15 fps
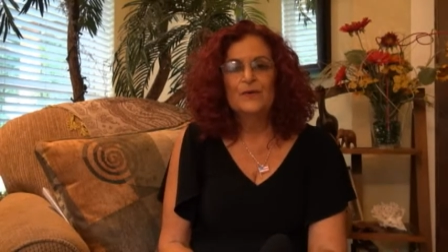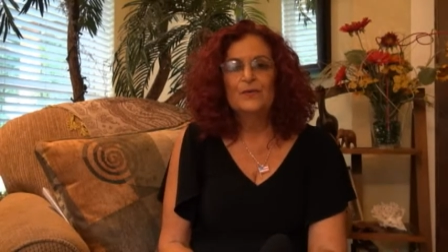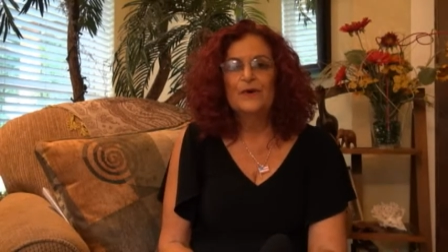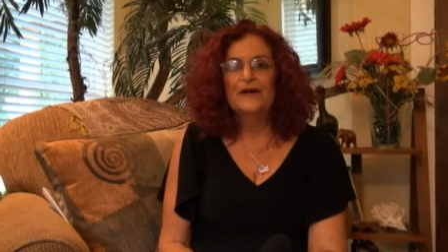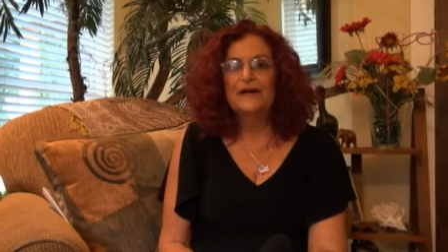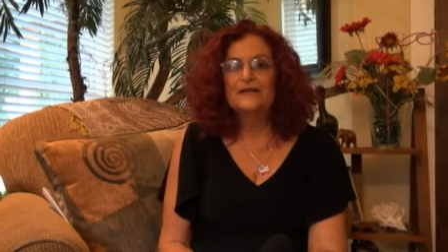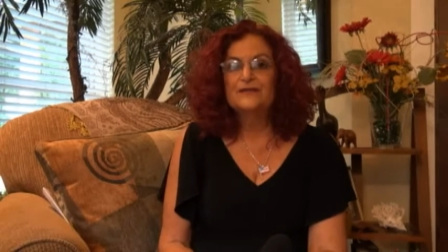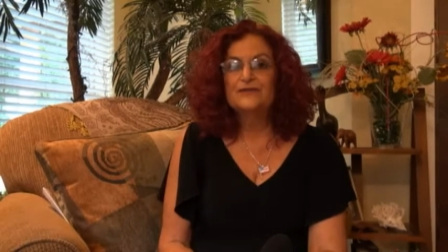
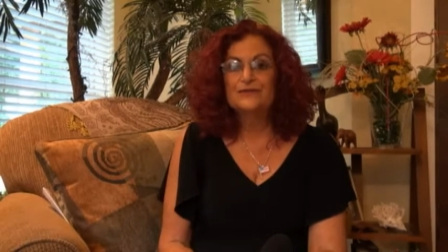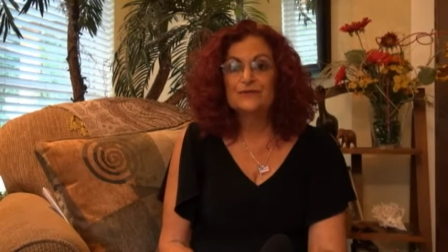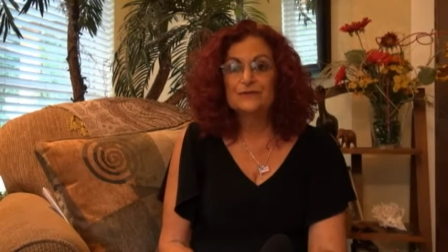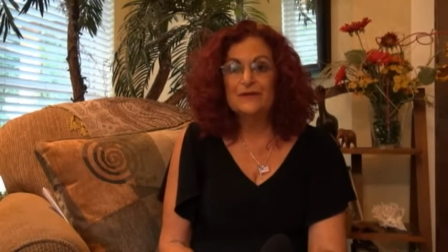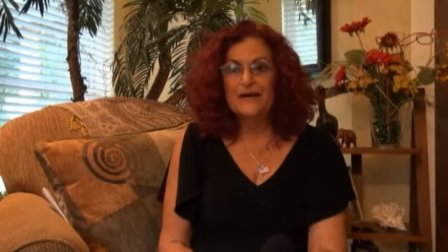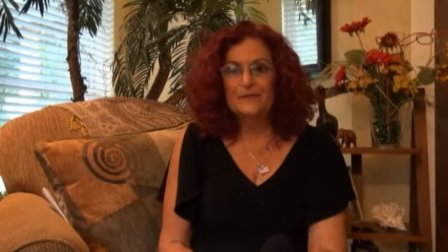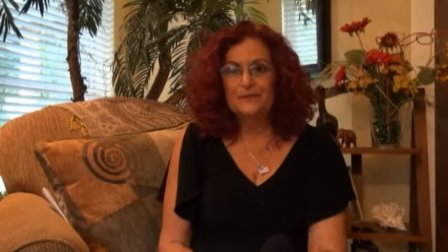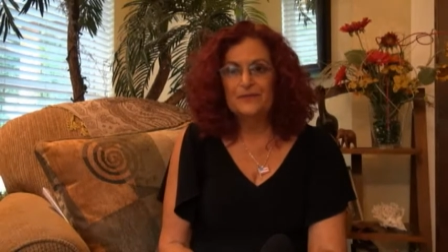What I
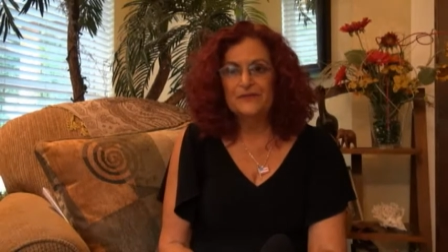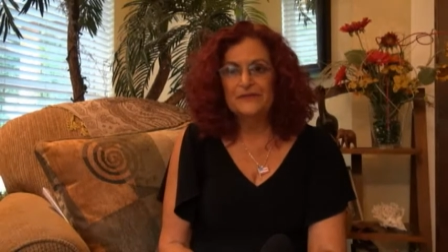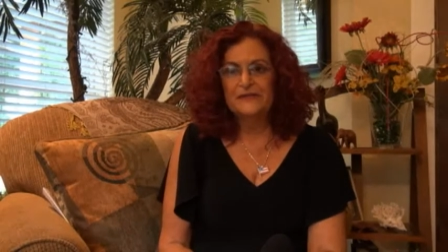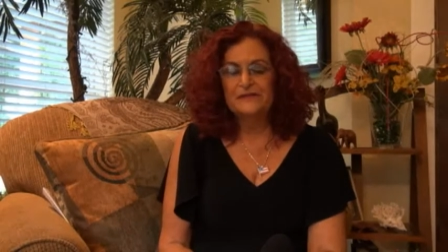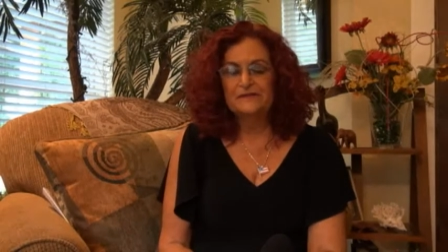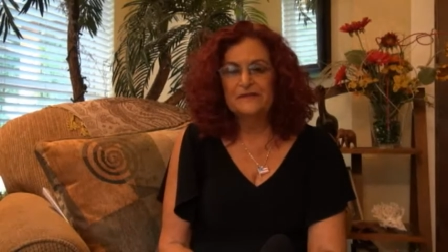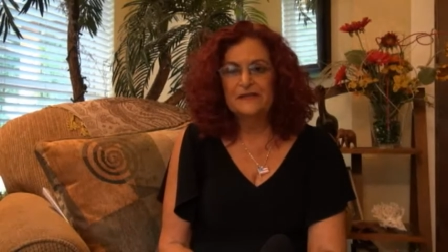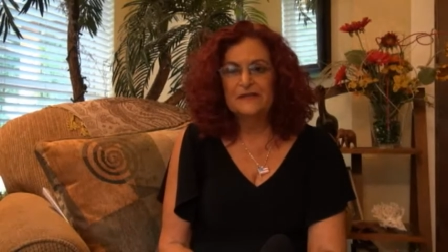do not
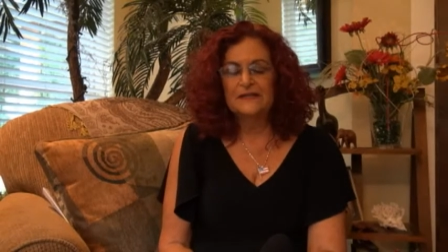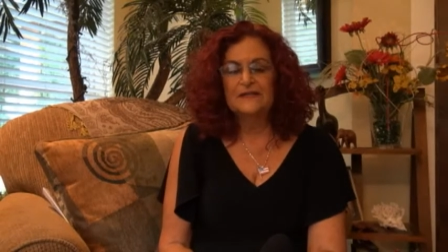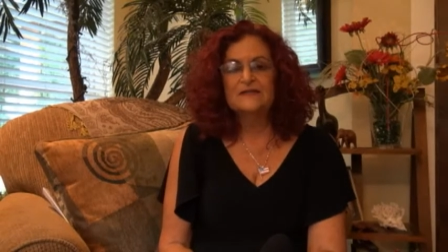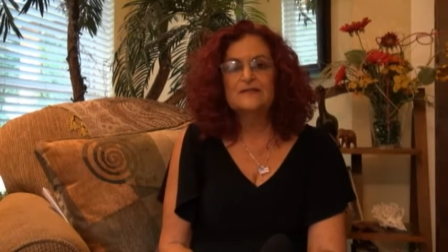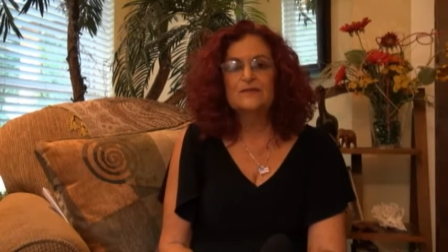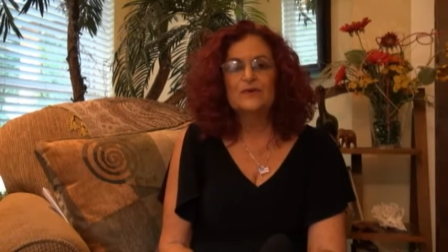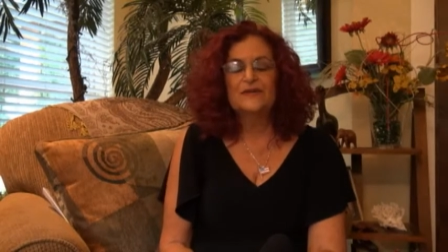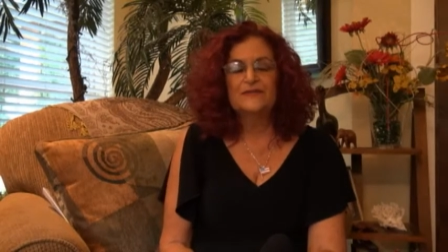believe in
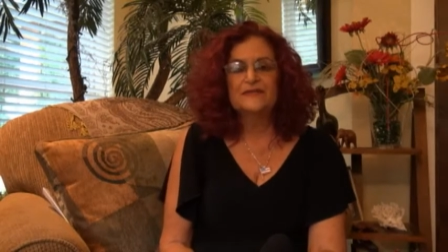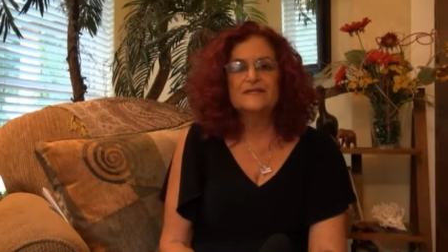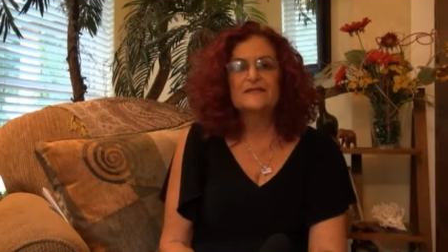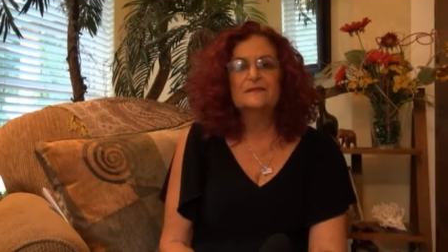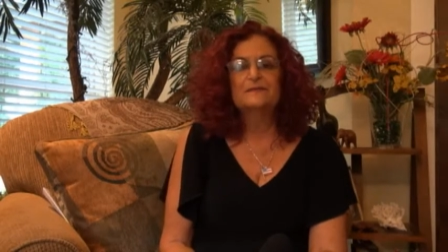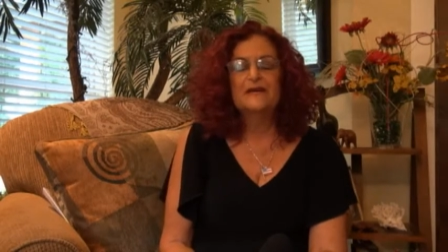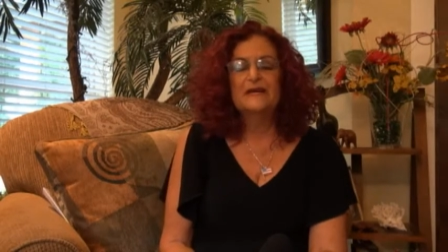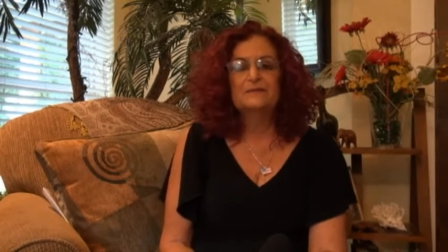is what
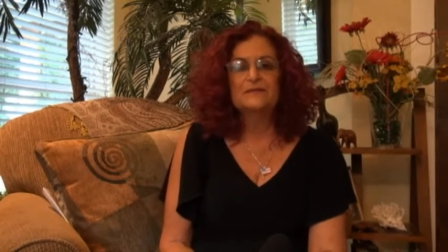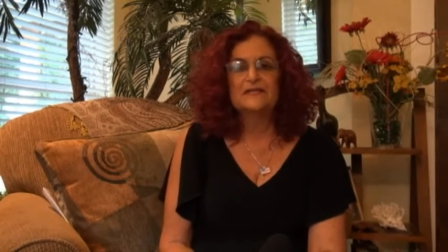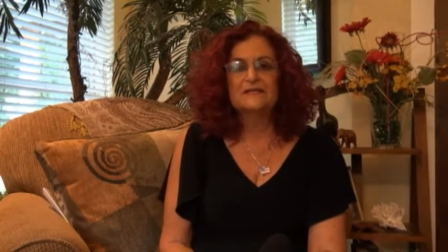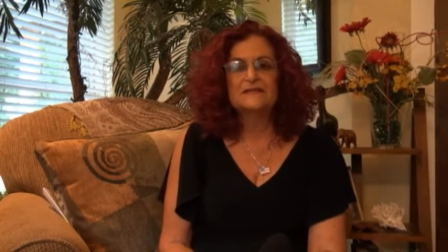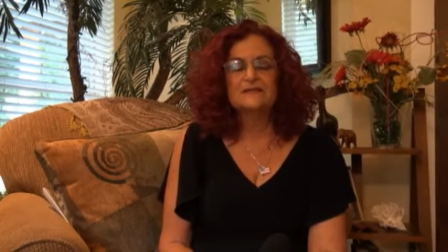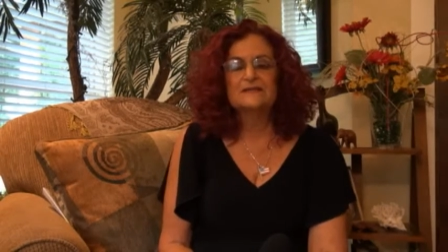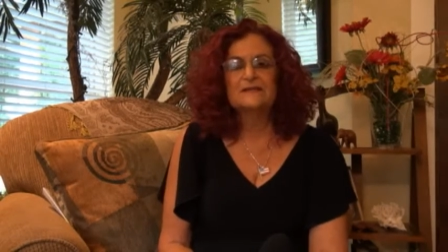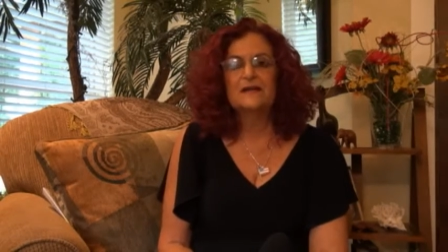this
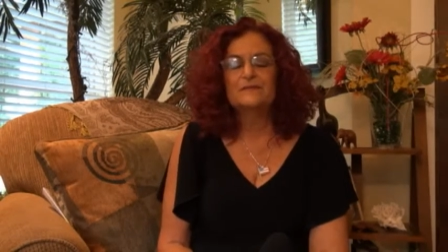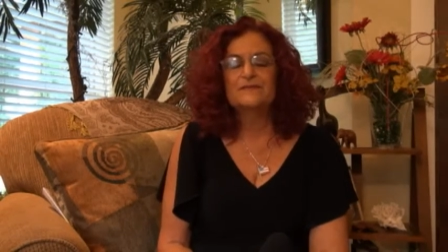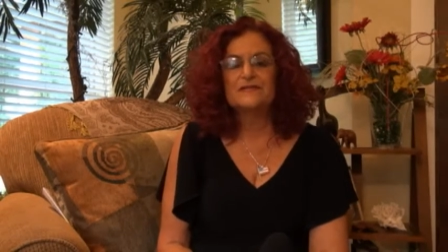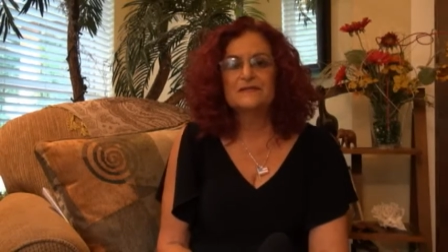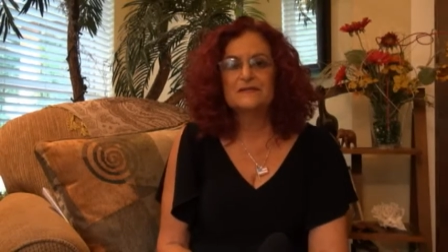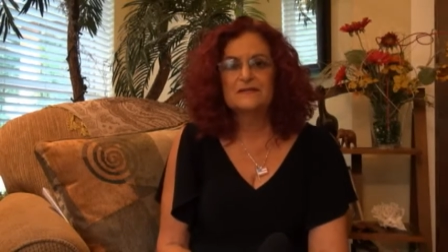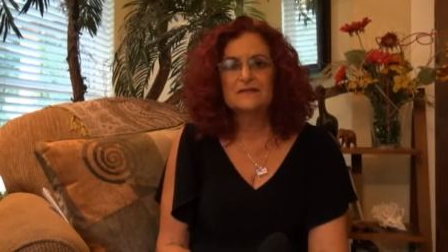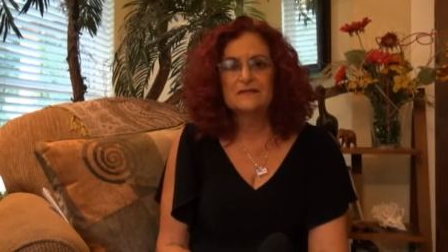amendment
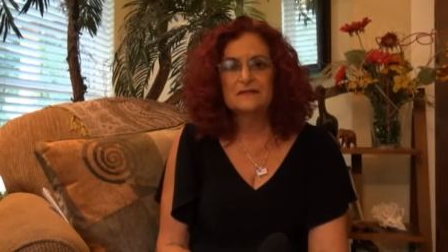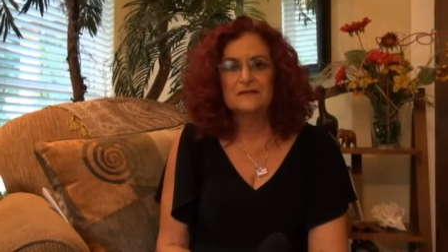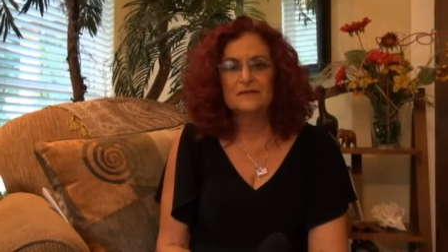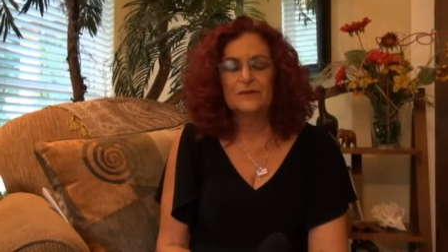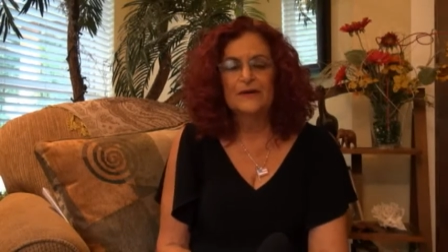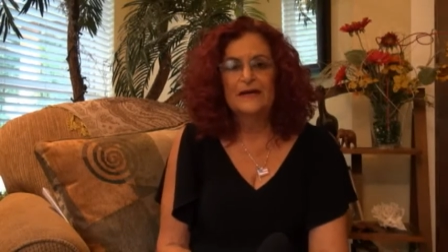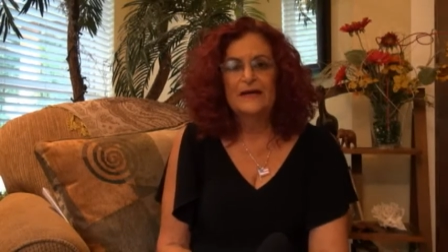attempts to do,